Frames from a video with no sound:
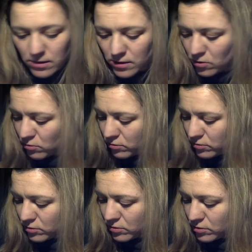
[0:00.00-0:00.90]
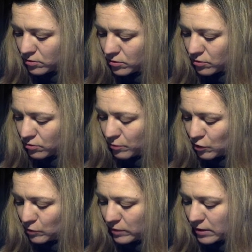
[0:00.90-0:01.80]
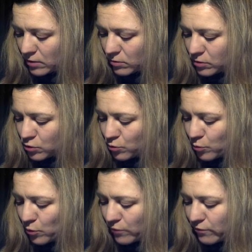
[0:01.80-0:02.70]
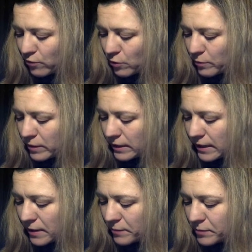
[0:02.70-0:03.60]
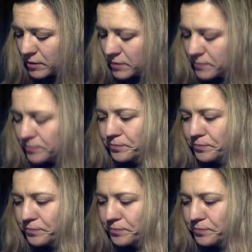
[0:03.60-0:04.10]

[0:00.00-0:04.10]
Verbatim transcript: equals to approximately equals to 0.4 milliamps.